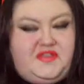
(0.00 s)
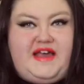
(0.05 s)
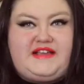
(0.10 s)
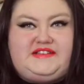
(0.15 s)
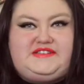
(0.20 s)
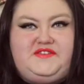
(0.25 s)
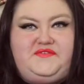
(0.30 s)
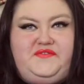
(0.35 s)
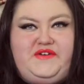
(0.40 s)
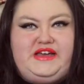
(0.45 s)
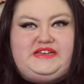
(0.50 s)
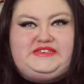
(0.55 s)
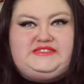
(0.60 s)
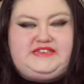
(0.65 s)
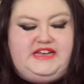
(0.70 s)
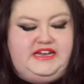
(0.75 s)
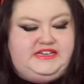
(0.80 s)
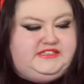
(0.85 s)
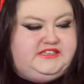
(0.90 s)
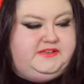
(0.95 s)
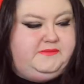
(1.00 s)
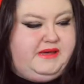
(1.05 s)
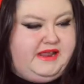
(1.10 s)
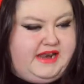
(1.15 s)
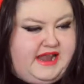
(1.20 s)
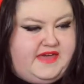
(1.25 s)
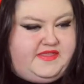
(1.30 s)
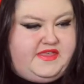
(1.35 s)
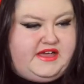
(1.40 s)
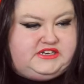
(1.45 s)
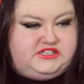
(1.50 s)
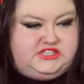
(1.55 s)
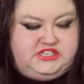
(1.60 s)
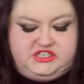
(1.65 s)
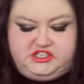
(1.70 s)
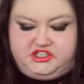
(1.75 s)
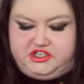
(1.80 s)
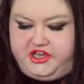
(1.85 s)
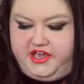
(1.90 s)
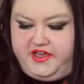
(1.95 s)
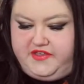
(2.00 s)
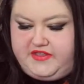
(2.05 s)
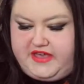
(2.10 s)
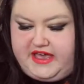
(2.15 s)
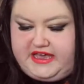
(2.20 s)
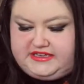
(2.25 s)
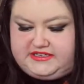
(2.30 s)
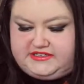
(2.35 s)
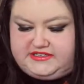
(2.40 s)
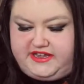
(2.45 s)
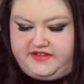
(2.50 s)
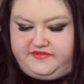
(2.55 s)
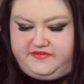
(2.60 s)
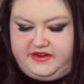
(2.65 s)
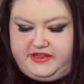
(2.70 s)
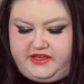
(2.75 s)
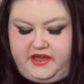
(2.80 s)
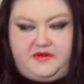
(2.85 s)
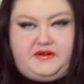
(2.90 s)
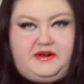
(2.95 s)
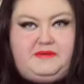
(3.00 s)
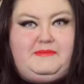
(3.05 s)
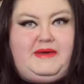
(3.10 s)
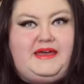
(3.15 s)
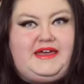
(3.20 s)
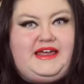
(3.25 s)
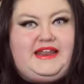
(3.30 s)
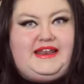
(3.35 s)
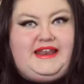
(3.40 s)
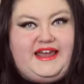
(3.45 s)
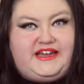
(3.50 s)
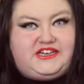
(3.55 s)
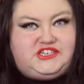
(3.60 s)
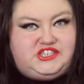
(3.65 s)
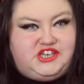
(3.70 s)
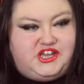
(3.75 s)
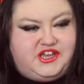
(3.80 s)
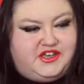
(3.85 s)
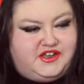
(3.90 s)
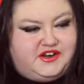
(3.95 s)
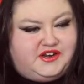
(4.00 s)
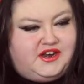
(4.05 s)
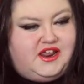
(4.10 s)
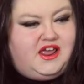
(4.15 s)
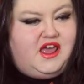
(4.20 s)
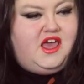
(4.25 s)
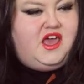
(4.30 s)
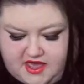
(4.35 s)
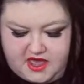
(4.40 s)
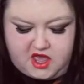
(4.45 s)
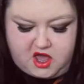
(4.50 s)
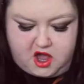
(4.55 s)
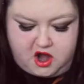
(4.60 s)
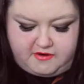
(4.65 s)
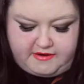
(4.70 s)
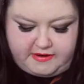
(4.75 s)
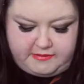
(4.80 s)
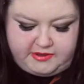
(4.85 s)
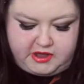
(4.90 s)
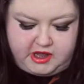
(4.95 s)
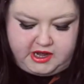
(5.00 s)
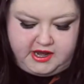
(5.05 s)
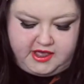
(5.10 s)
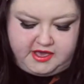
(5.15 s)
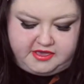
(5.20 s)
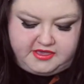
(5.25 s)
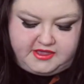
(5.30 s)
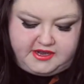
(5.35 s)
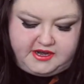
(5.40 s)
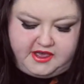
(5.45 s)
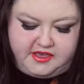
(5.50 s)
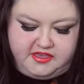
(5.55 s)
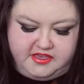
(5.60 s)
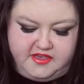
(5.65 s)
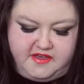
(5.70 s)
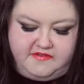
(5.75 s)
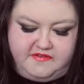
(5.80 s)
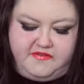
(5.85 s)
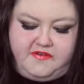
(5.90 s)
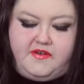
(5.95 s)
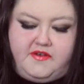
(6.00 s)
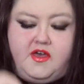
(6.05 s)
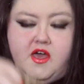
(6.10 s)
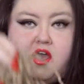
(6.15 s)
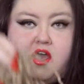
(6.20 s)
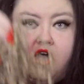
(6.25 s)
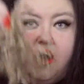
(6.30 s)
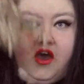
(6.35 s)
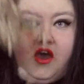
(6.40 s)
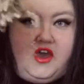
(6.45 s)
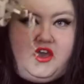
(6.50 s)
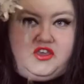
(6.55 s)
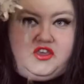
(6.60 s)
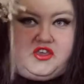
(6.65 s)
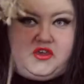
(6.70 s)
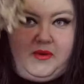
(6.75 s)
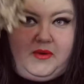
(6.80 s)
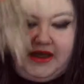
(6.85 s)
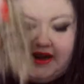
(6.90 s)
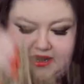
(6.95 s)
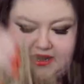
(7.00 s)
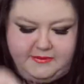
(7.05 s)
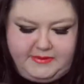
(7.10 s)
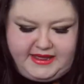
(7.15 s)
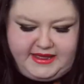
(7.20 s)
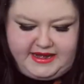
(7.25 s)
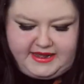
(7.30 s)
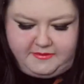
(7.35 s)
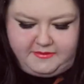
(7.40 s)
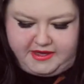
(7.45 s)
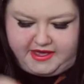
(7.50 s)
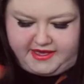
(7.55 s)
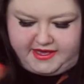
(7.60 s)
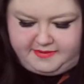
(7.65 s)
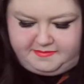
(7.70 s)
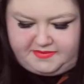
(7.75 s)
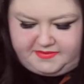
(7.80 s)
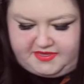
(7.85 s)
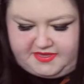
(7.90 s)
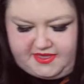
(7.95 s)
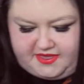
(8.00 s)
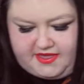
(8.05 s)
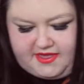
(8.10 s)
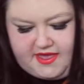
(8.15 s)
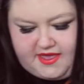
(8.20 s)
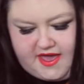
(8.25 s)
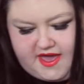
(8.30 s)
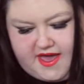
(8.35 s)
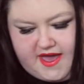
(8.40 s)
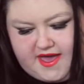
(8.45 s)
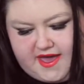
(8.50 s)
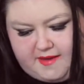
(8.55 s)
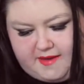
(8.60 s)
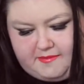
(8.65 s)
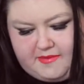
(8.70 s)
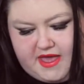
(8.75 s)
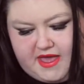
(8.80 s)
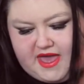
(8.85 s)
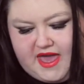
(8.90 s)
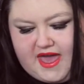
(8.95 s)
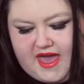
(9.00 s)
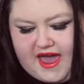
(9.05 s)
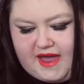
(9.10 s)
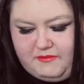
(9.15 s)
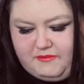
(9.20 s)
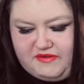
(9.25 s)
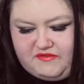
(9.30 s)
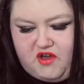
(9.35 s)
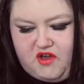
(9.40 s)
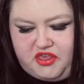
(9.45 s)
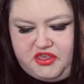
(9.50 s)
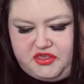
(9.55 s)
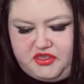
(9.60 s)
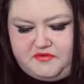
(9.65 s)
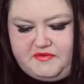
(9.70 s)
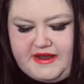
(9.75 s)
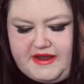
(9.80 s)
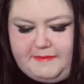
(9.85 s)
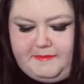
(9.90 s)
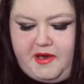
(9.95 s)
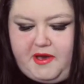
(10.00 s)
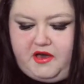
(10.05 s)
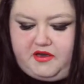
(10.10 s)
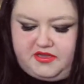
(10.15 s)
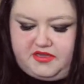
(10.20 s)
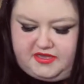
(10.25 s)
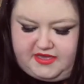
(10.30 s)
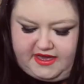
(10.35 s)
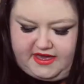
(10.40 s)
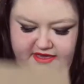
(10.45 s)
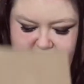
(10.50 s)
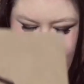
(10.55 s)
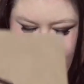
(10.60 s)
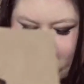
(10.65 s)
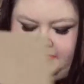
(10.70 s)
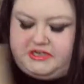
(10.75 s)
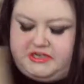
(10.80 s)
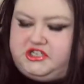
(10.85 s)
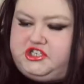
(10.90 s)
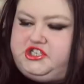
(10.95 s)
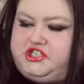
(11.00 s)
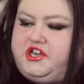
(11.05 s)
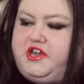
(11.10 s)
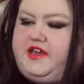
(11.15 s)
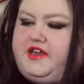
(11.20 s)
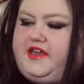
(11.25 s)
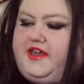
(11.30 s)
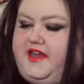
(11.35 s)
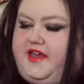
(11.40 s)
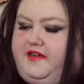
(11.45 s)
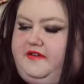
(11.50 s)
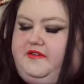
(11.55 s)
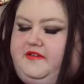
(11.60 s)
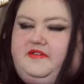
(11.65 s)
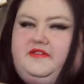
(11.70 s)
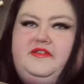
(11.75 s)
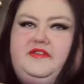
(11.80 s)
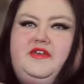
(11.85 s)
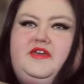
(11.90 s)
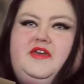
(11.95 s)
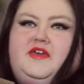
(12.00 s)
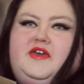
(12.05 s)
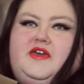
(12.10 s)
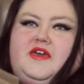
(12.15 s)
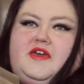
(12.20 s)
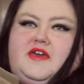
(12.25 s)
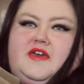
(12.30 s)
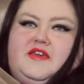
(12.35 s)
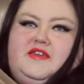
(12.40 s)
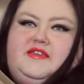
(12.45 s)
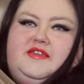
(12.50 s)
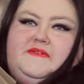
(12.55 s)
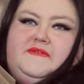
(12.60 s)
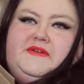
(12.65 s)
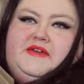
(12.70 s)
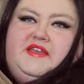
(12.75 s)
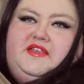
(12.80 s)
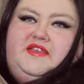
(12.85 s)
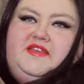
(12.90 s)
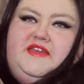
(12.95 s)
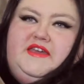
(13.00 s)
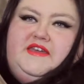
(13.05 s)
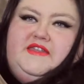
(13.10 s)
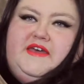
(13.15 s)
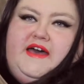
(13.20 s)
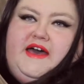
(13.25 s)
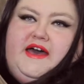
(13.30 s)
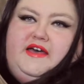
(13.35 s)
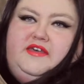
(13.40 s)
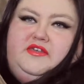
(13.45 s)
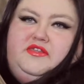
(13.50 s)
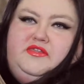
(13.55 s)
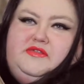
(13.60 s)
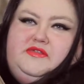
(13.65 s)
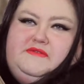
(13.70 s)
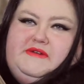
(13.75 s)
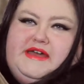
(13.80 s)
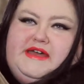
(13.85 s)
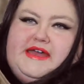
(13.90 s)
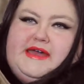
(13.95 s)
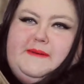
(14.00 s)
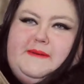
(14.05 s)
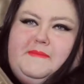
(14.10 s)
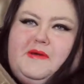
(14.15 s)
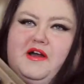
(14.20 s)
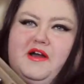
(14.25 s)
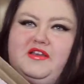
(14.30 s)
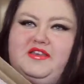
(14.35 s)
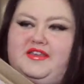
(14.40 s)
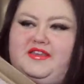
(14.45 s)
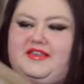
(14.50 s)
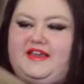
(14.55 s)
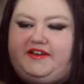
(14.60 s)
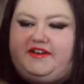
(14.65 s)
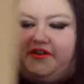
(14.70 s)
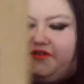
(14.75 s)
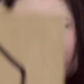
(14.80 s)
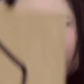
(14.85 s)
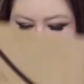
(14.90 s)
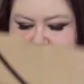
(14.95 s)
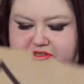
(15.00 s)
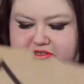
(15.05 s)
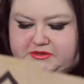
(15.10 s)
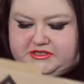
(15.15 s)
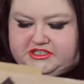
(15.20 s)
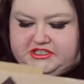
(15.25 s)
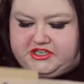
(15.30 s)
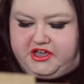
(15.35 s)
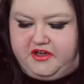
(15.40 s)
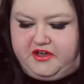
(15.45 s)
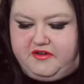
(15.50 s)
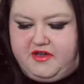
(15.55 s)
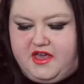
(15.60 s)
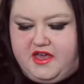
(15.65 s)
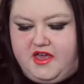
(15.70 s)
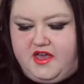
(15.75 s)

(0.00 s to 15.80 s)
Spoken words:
that's the first item. I like that t-shirt. That is definitely going in my collection. All right, we've got lots and lots of squiggly wiggly worms. And we've got three boxes. Let me just show you. See if you can see that. Three boxes. I don't know which one to go.